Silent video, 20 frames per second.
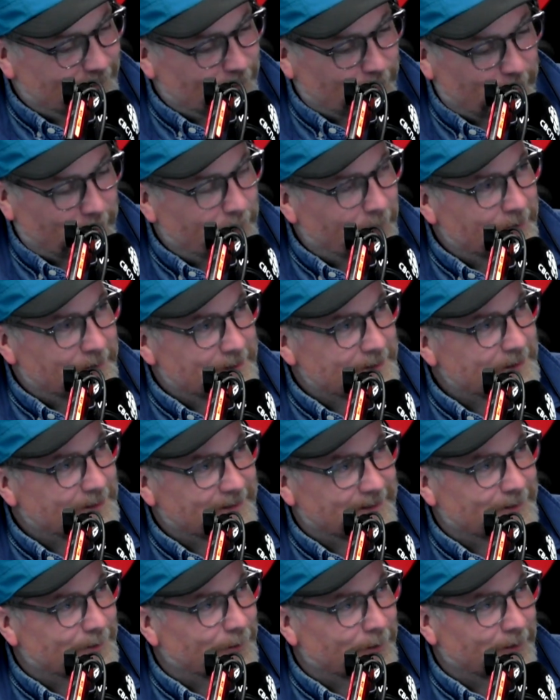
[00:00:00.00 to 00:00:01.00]
we were
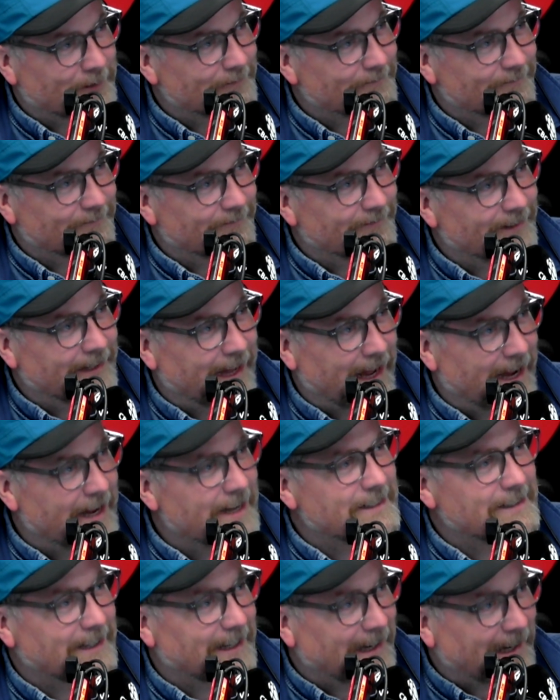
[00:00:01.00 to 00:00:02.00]
just sort of
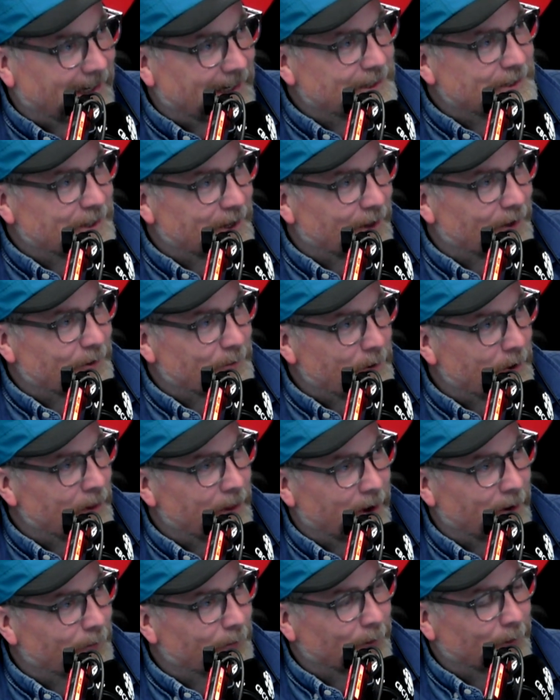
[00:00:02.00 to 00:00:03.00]
gazing at each other
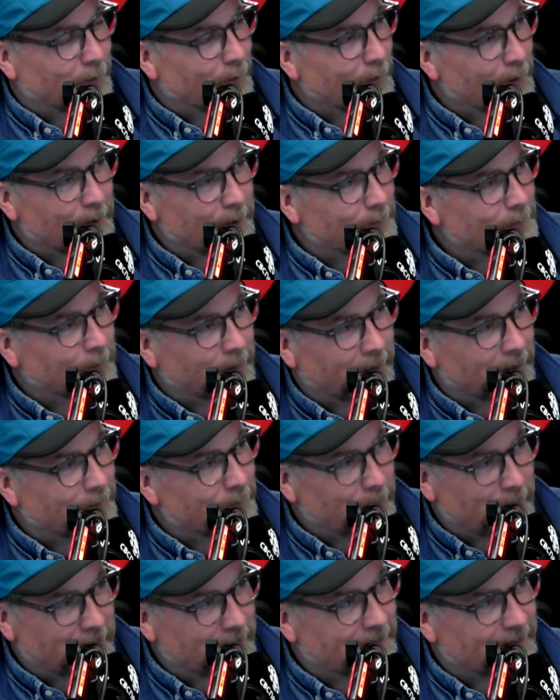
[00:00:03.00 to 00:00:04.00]
while that recording played.
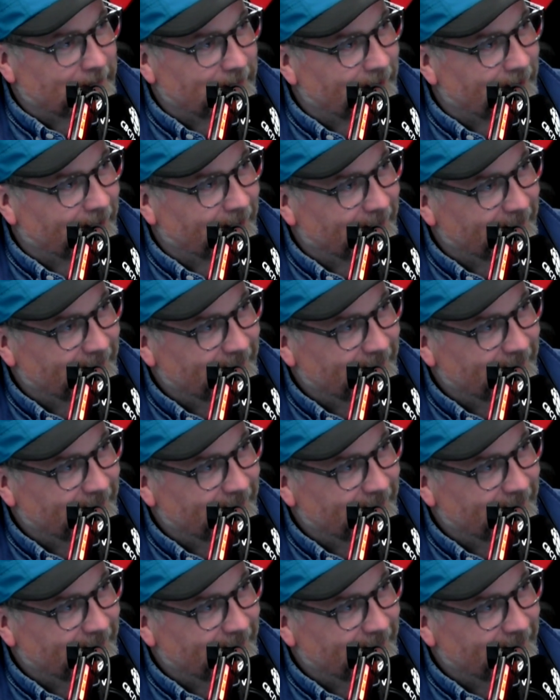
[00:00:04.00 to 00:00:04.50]
What a thing.